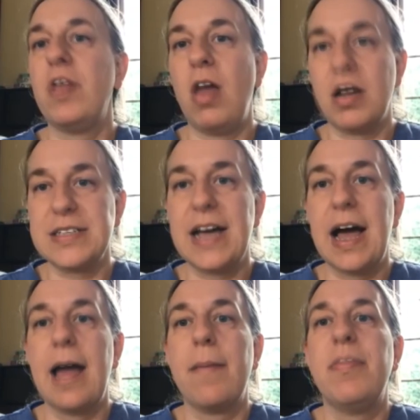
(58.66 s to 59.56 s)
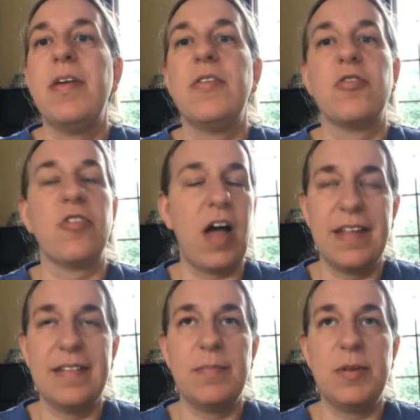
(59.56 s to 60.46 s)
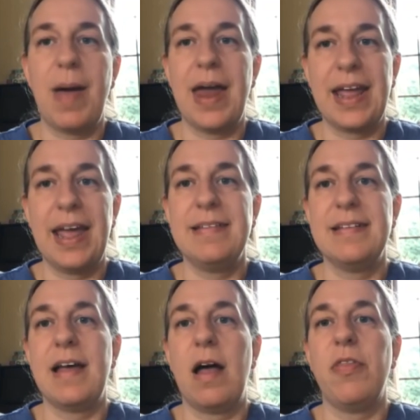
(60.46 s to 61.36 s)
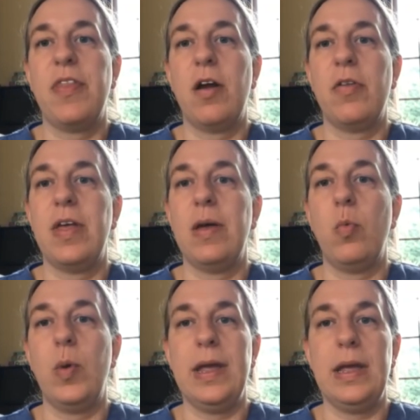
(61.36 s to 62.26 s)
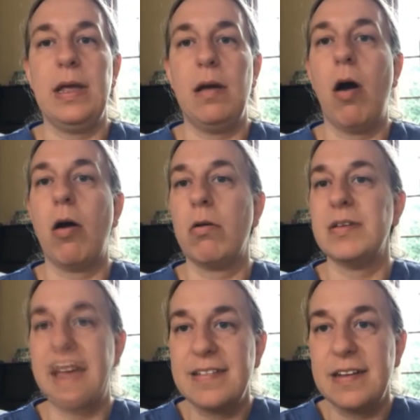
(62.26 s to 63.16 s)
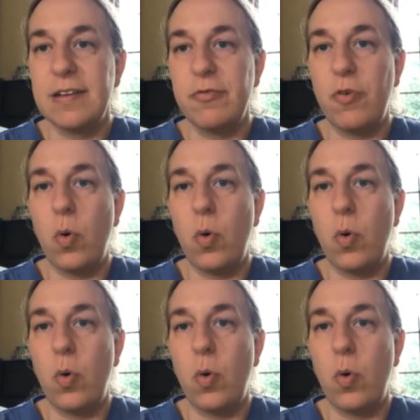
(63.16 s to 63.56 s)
for a long time that there's a lot of asymptomatic cases out there that we aren't testing